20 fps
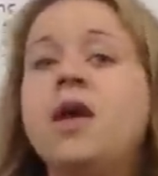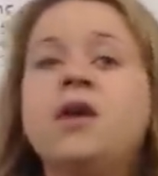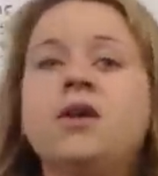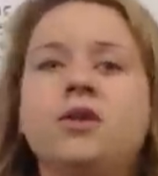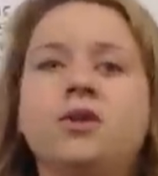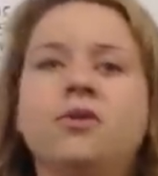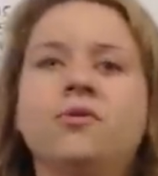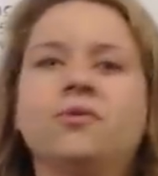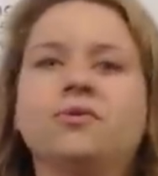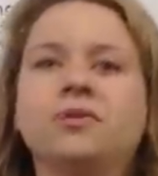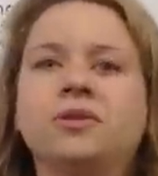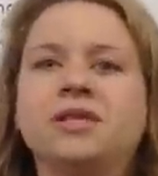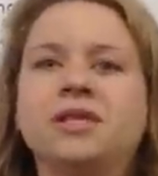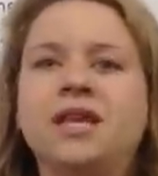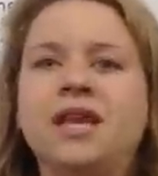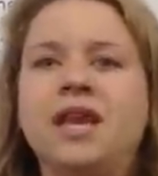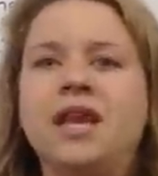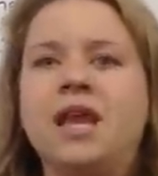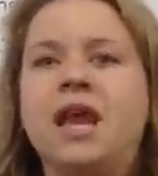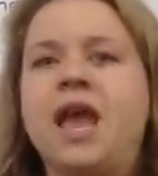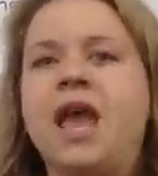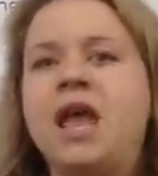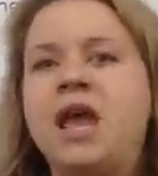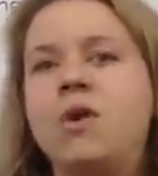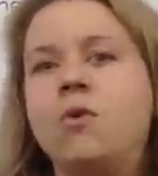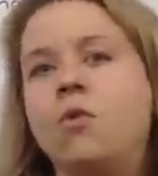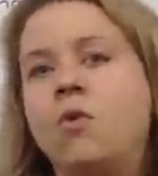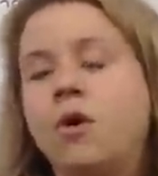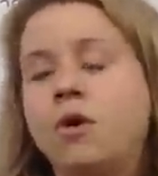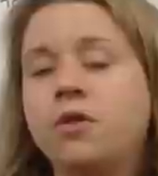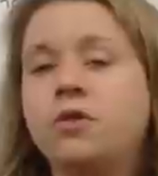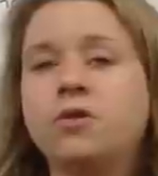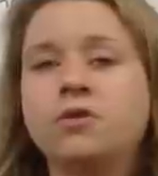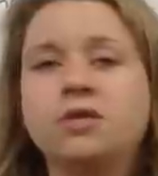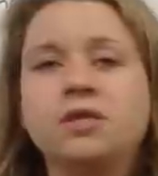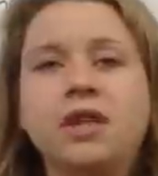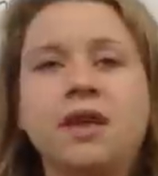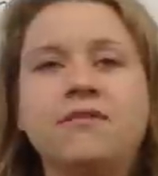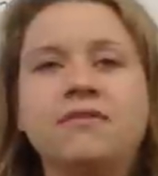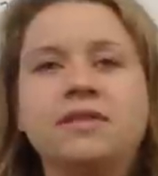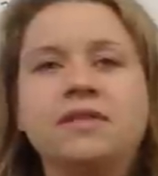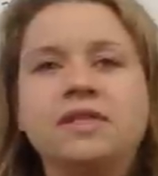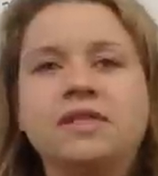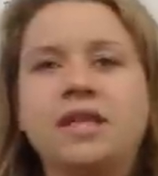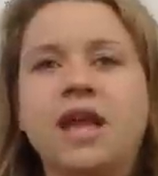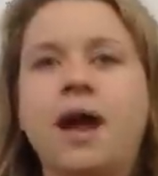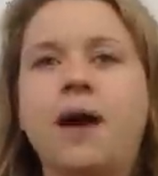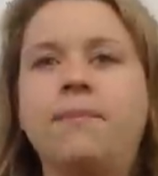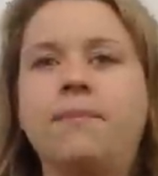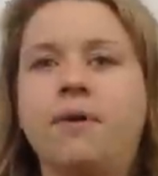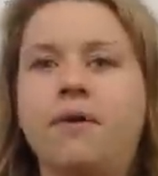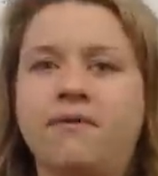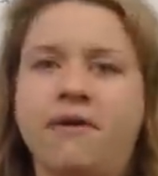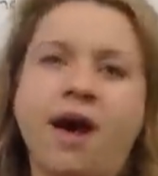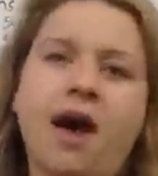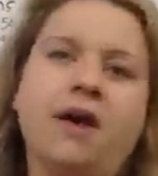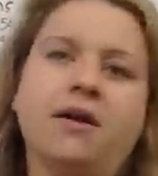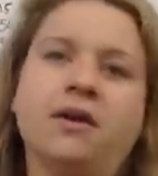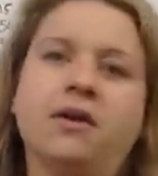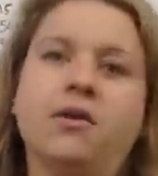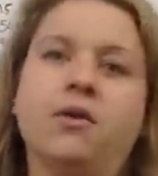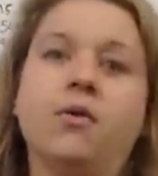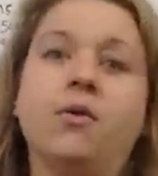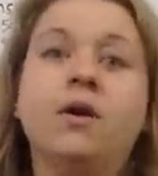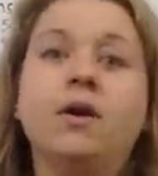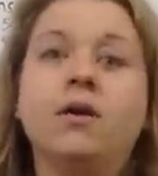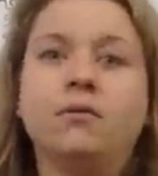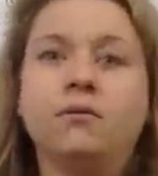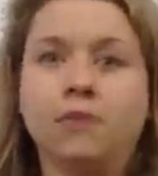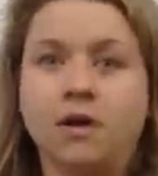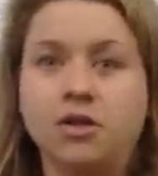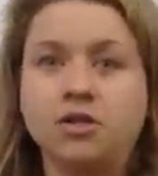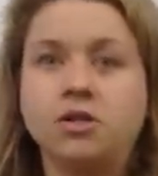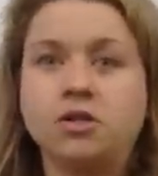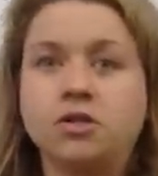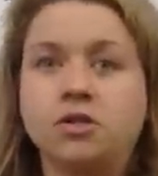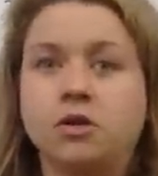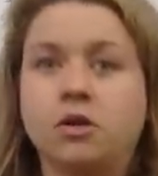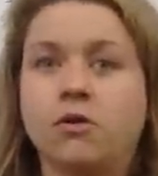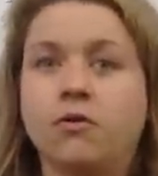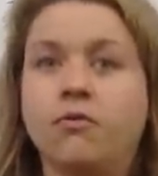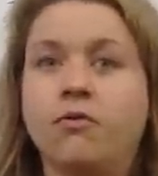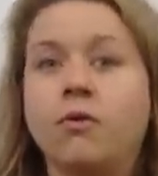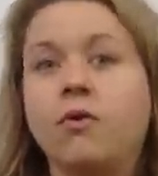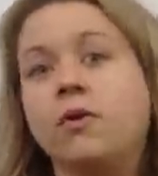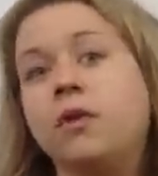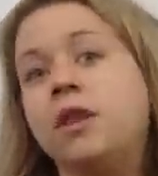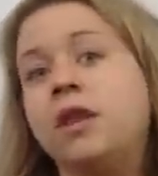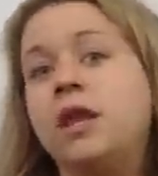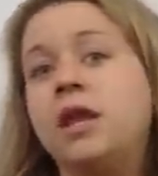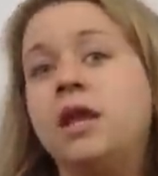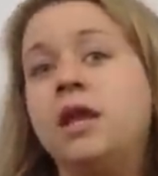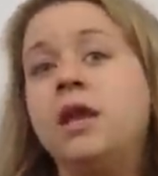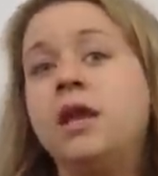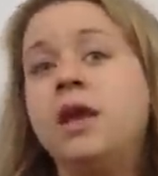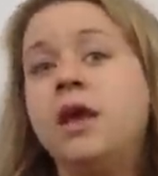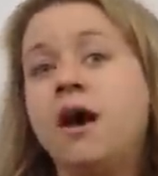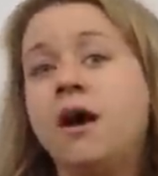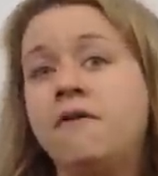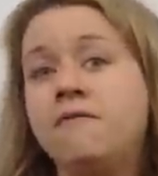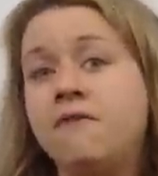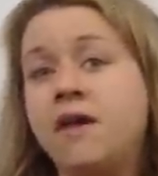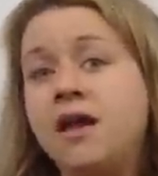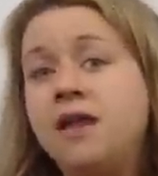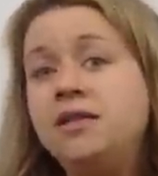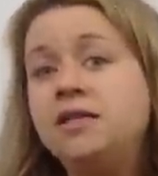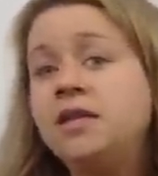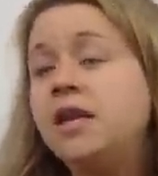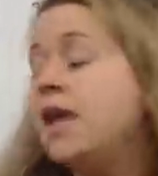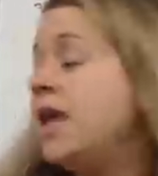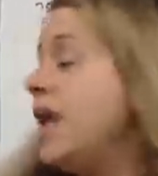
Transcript: you will see a 1-7 step of how to register for the event,